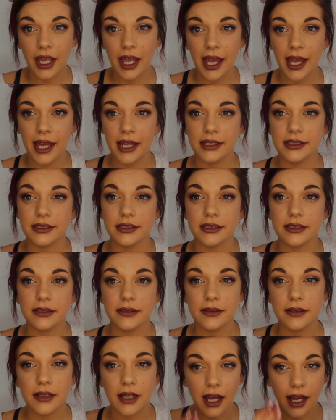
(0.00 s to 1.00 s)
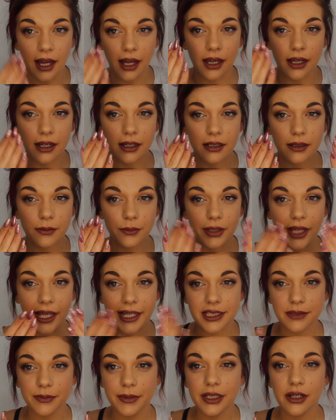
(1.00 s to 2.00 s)
and
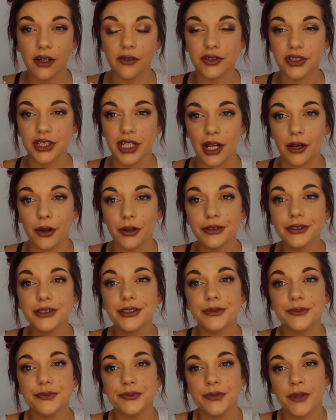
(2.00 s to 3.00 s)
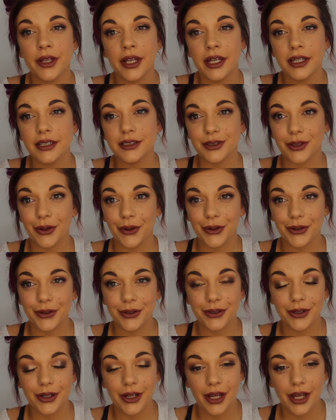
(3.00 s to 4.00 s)
placement of shadows.
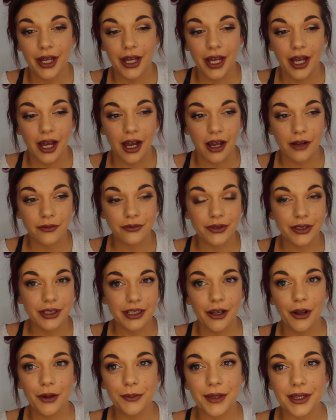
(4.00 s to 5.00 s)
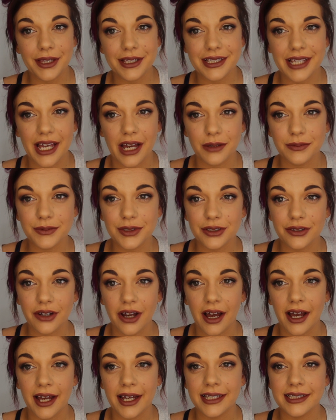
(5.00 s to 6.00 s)
So I really hope that this helps you
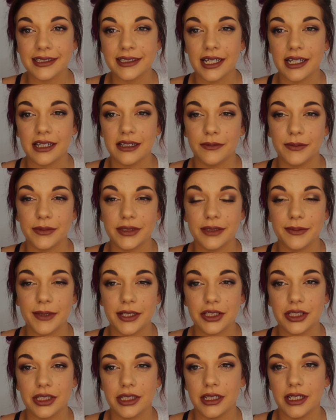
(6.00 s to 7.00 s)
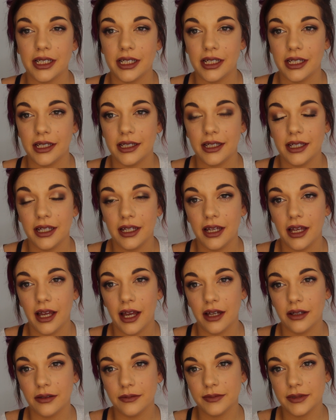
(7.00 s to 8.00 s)
guys, especially
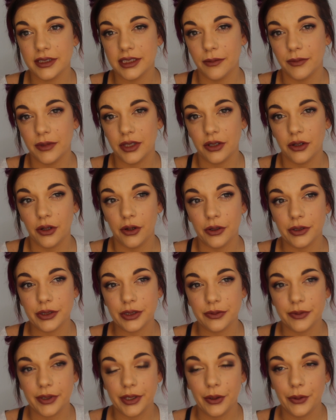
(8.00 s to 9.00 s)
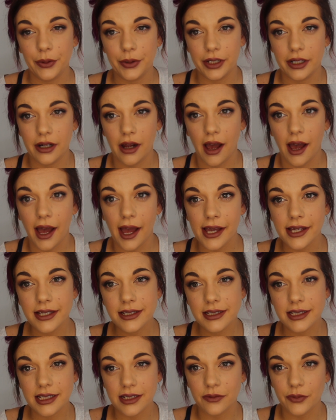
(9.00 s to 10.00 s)
help some of the girls with hooded
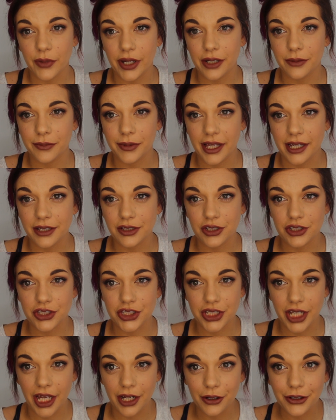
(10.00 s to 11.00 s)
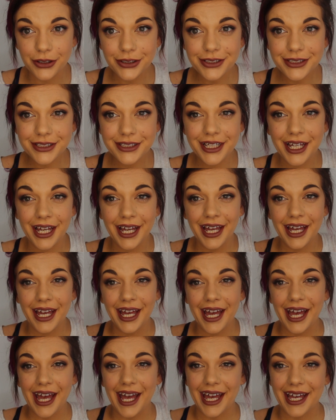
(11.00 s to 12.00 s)
eyes and where to place your shadows.
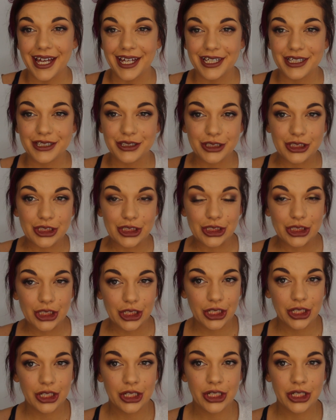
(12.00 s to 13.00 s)
Sorry,